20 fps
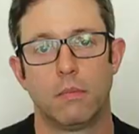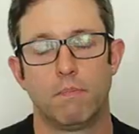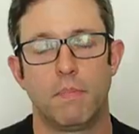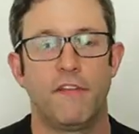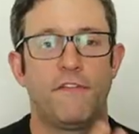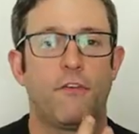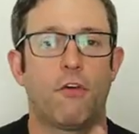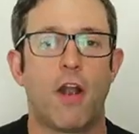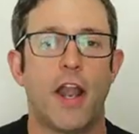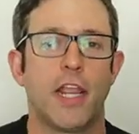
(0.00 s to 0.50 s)

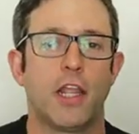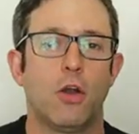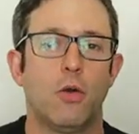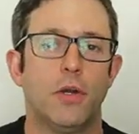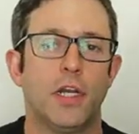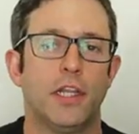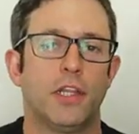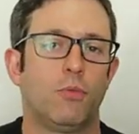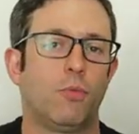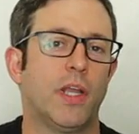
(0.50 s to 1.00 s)
Before I go
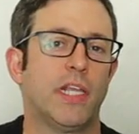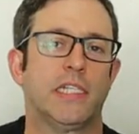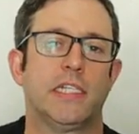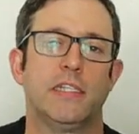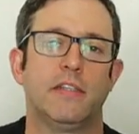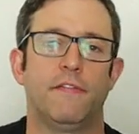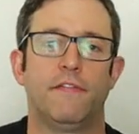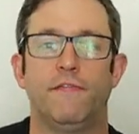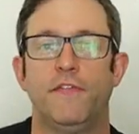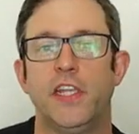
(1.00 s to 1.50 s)
into the rest
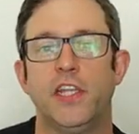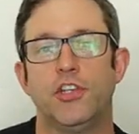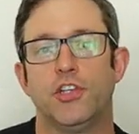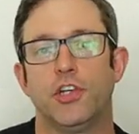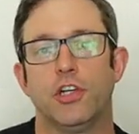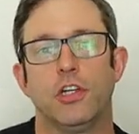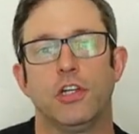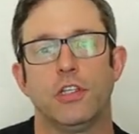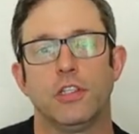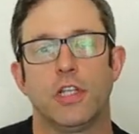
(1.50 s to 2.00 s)
of the
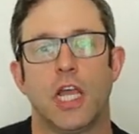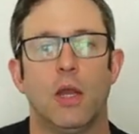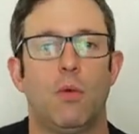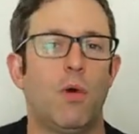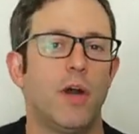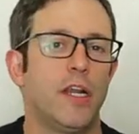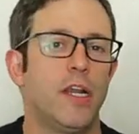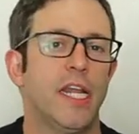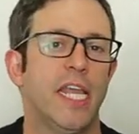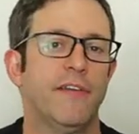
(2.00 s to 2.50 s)
features, I
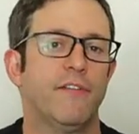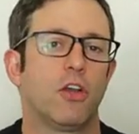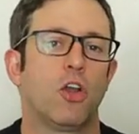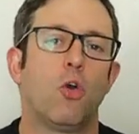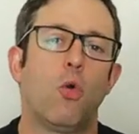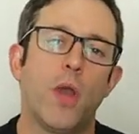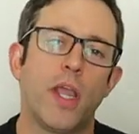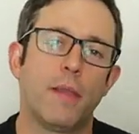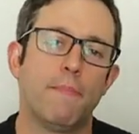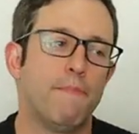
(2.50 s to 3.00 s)
wanted to give a
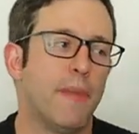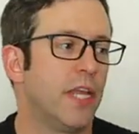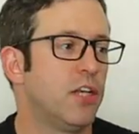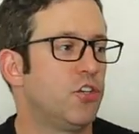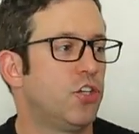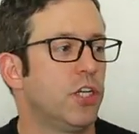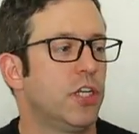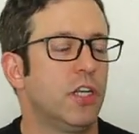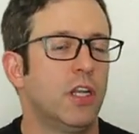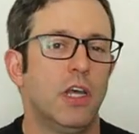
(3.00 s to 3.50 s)
quick
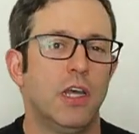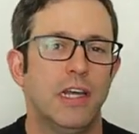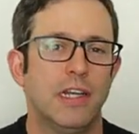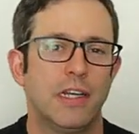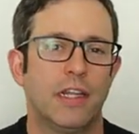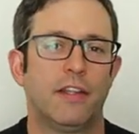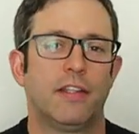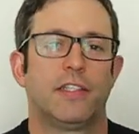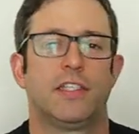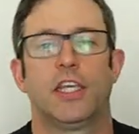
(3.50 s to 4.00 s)
mention
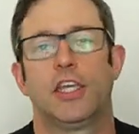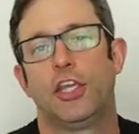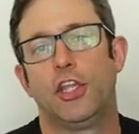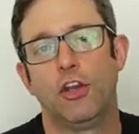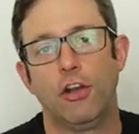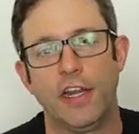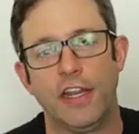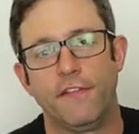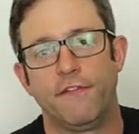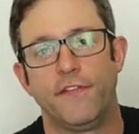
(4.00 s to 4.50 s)
to the
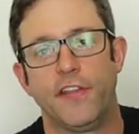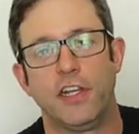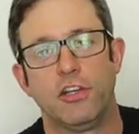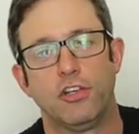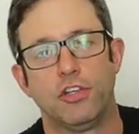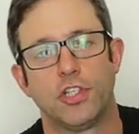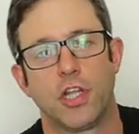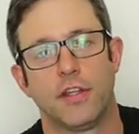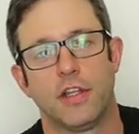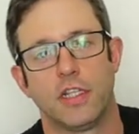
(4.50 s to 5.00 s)
security
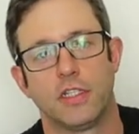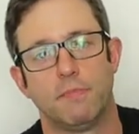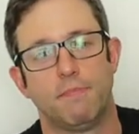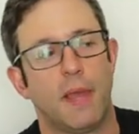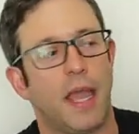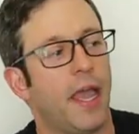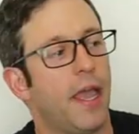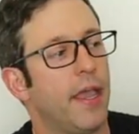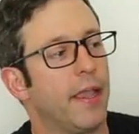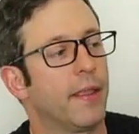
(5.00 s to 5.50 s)
features on this
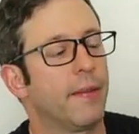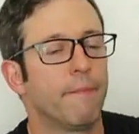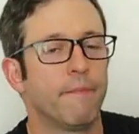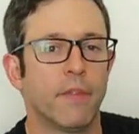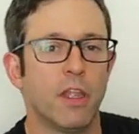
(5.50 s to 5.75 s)
bag.